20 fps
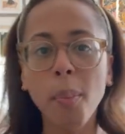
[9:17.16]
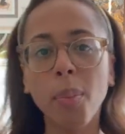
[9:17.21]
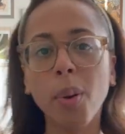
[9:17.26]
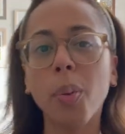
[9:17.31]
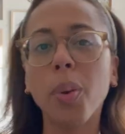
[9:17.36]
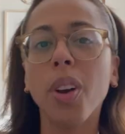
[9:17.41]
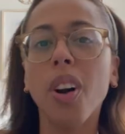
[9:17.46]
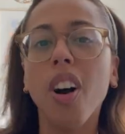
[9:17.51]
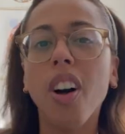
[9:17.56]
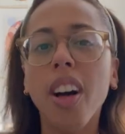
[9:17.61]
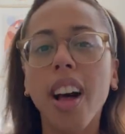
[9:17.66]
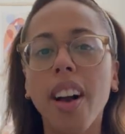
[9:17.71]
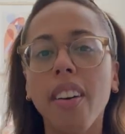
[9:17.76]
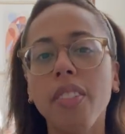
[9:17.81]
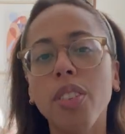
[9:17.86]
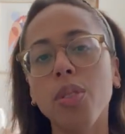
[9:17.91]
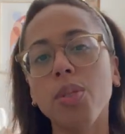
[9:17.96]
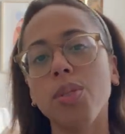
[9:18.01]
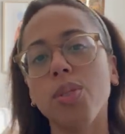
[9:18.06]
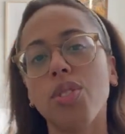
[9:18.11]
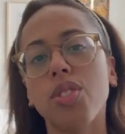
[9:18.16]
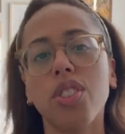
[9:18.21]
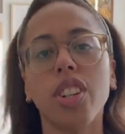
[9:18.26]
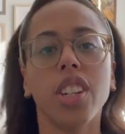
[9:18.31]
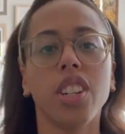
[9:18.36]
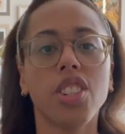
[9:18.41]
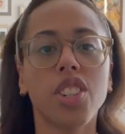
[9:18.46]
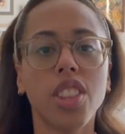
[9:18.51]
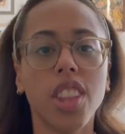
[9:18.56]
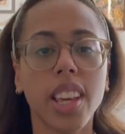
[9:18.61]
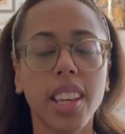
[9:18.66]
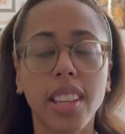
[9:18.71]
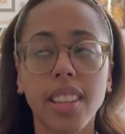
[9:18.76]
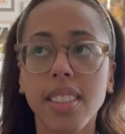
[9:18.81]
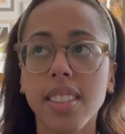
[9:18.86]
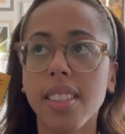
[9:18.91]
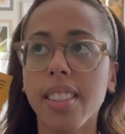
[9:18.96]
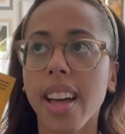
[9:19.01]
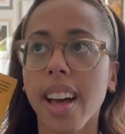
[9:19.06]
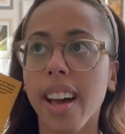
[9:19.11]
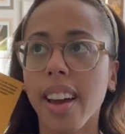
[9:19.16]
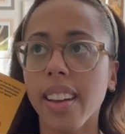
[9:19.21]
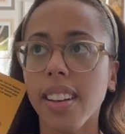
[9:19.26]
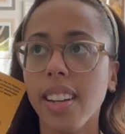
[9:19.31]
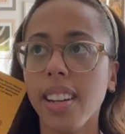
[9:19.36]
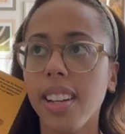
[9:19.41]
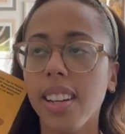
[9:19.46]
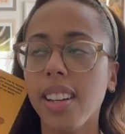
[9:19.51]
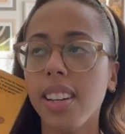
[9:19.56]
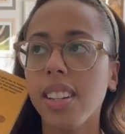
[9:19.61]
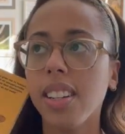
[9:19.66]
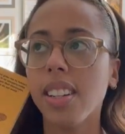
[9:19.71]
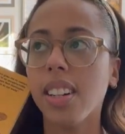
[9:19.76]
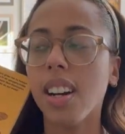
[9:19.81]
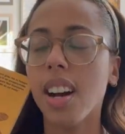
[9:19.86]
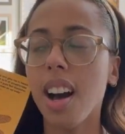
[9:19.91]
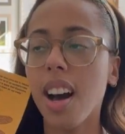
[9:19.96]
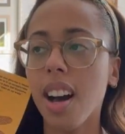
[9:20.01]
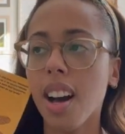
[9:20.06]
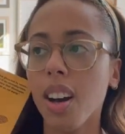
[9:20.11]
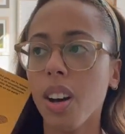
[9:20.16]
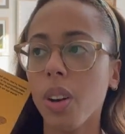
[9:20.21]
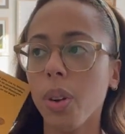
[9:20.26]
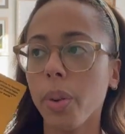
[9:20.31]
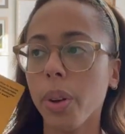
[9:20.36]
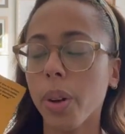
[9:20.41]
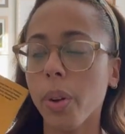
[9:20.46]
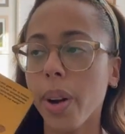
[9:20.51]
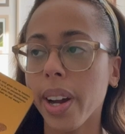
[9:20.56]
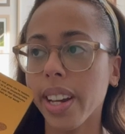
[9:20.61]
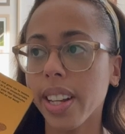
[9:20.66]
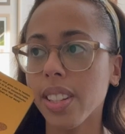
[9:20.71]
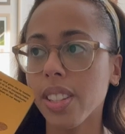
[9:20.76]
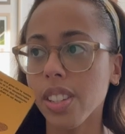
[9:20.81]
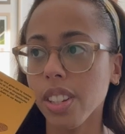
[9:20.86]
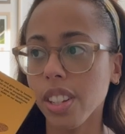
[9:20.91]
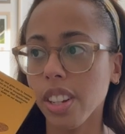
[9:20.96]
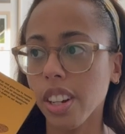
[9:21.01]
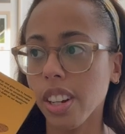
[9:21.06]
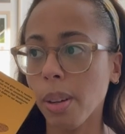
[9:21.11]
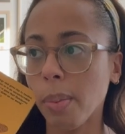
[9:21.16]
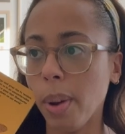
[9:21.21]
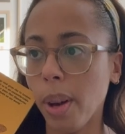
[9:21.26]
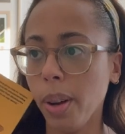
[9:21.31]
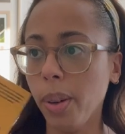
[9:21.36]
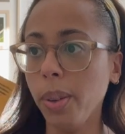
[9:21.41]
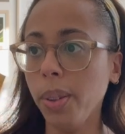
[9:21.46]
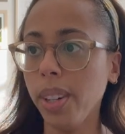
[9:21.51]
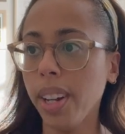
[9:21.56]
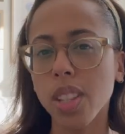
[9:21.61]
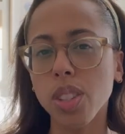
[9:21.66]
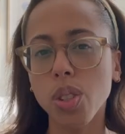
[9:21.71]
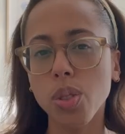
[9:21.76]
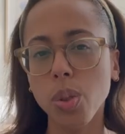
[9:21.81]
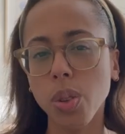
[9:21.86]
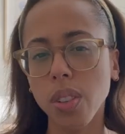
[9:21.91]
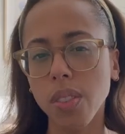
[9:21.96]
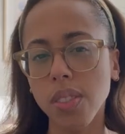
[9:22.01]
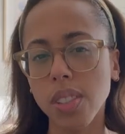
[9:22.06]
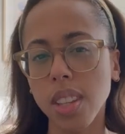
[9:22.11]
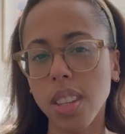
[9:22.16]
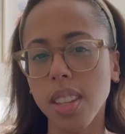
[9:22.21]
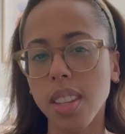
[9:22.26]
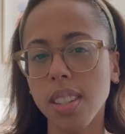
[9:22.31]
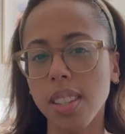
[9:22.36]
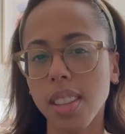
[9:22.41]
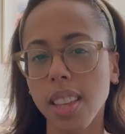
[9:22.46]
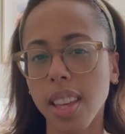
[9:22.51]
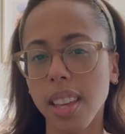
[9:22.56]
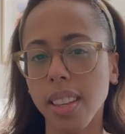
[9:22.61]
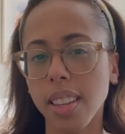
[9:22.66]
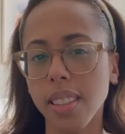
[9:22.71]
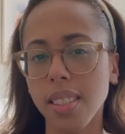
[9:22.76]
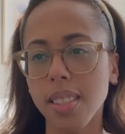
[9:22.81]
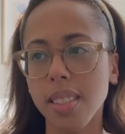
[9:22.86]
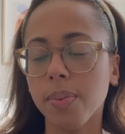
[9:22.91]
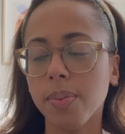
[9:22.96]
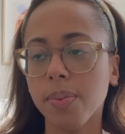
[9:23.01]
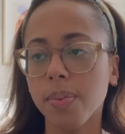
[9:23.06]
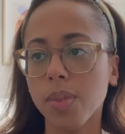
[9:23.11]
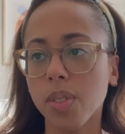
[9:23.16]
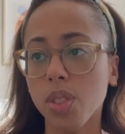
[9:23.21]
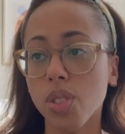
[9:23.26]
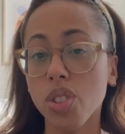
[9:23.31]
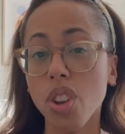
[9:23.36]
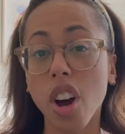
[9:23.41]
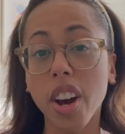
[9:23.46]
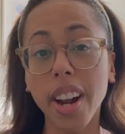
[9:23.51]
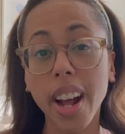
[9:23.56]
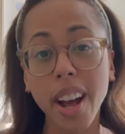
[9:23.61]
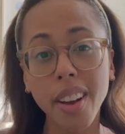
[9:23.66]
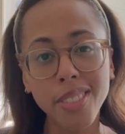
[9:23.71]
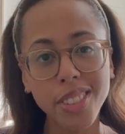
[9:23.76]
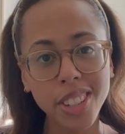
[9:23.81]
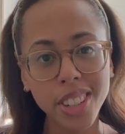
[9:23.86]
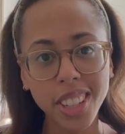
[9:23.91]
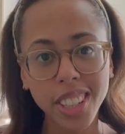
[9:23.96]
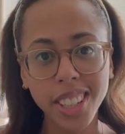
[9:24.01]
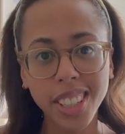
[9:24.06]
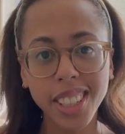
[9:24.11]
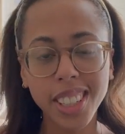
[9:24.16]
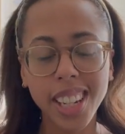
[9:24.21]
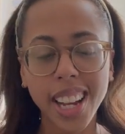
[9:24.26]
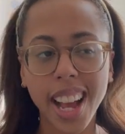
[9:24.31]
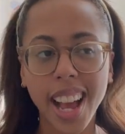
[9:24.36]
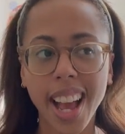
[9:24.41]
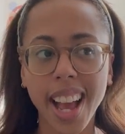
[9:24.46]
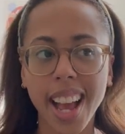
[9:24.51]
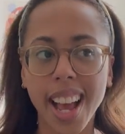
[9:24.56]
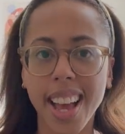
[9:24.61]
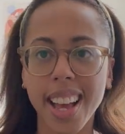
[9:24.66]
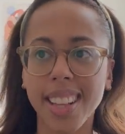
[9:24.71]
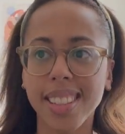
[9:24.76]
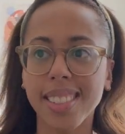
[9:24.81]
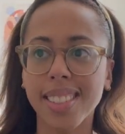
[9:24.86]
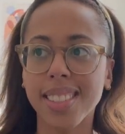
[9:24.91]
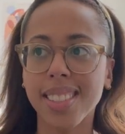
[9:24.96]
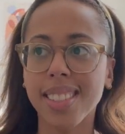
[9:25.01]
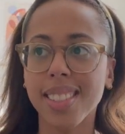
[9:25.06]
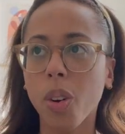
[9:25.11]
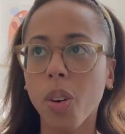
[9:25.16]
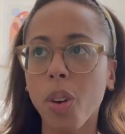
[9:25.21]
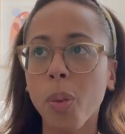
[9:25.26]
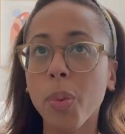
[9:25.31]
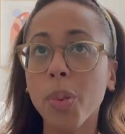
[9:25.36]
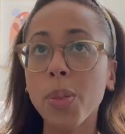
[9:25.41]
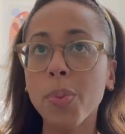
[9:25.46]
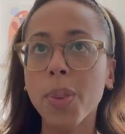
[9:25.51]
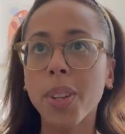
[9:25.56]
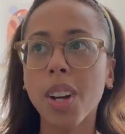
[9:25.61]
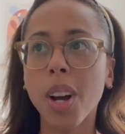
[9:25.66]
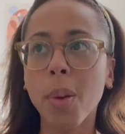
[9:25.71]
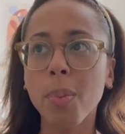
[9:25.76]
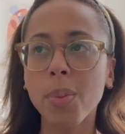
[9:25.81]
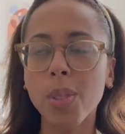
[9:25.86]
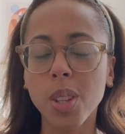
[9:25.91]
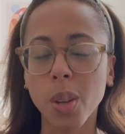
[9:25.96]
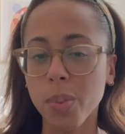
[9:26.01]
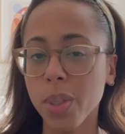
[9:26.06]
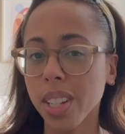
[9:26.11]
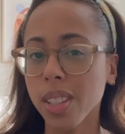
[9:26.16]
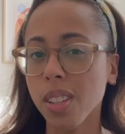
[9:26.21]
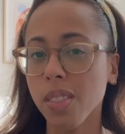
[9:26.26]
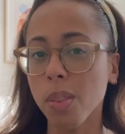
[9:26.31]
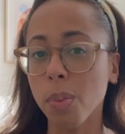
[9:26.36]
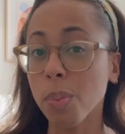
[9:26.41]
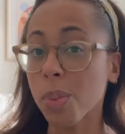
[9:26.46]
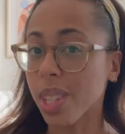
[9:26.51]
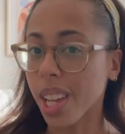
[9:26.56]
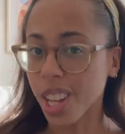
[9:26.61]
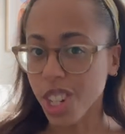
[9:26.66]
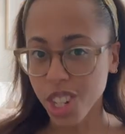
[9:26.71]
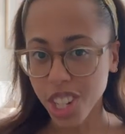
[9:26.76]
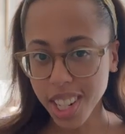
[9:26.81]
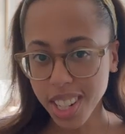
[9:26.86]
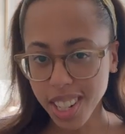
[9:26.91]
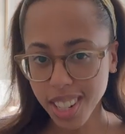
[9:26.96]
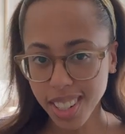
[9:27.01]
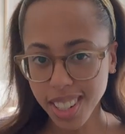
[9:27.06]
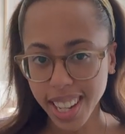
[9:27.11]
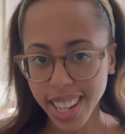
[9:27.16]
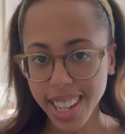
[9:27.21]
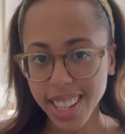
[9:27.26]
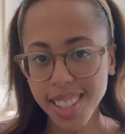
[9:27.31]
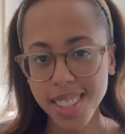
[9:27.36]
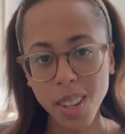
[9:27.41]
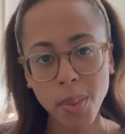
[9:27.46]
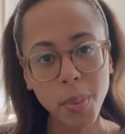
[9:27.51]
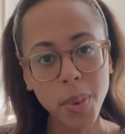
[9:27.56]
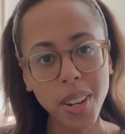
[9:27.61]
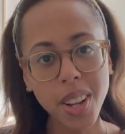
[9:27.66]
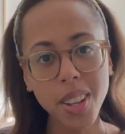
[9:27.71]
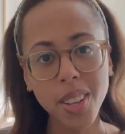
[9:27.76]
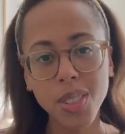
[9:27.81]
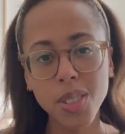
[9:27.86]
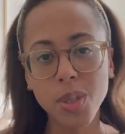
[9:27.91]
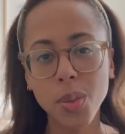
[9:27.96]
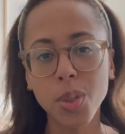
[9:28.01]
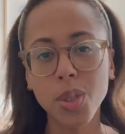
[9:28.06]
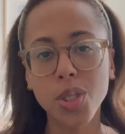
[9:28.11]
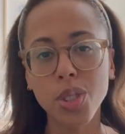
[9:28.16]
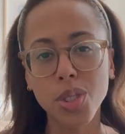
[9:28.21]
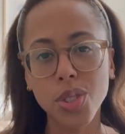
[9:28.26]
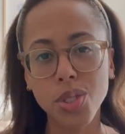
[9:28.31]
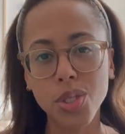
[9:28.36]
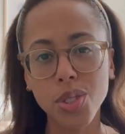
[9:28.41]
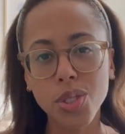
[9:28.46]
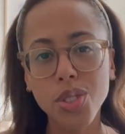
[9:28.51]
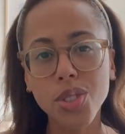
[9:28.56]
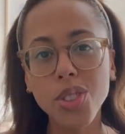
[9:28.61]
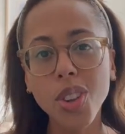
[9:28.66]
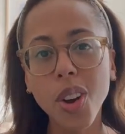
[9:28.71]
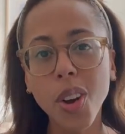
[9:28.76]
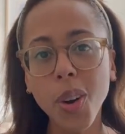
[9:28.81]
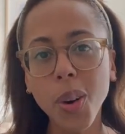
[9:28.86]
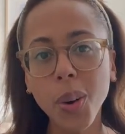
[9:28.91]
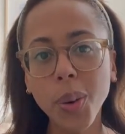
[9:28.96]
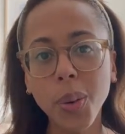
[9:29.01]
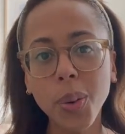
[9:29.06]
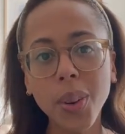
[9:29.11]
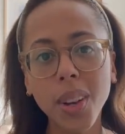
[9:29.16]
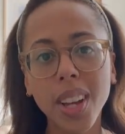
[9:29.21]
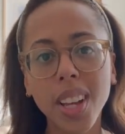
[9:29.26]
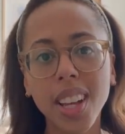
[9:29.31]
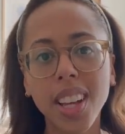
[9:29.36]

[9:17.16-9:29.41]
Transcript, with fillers: but we all have those strange things that uh, we're quite insecure about. To sort of see these things sought after and almost become subject of obsession in someone else was just so